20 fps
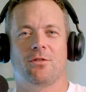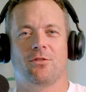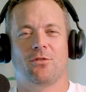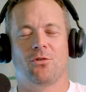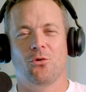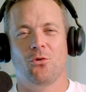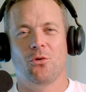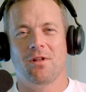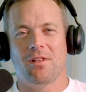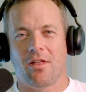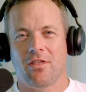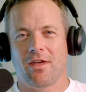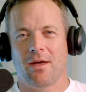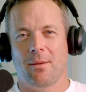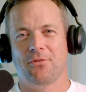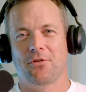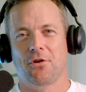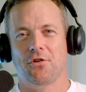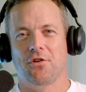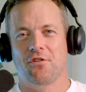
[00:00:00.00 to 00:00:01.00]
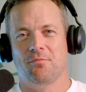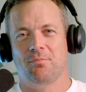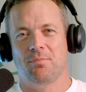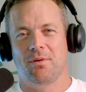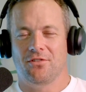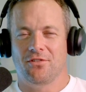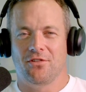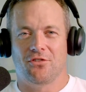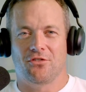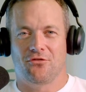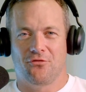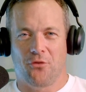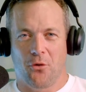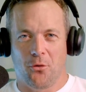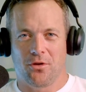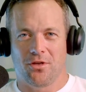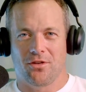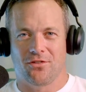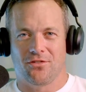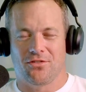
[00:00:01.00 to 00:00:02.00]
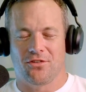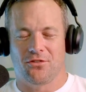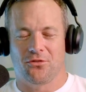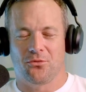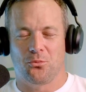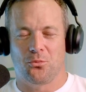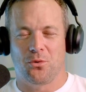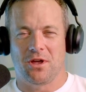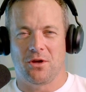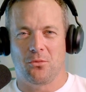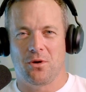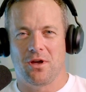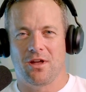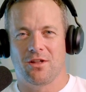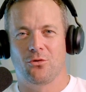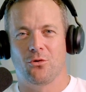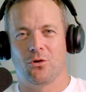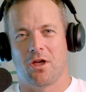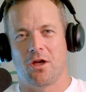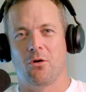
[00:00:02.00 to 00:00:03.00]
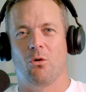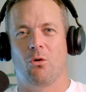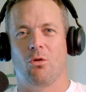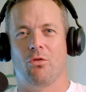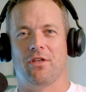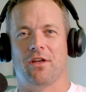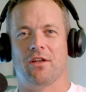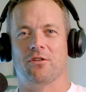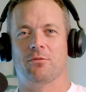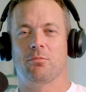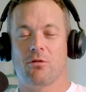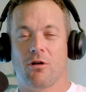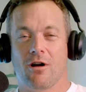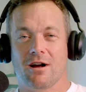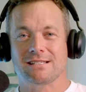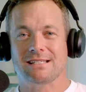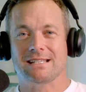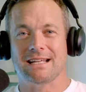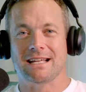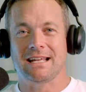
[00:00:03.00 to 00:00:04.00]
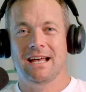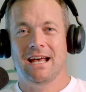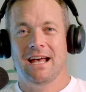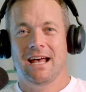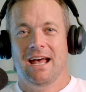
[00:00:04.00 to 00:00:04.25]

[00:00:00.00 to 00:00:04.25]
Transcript: to another episode of Business Focus. This week we are talking all things pricing.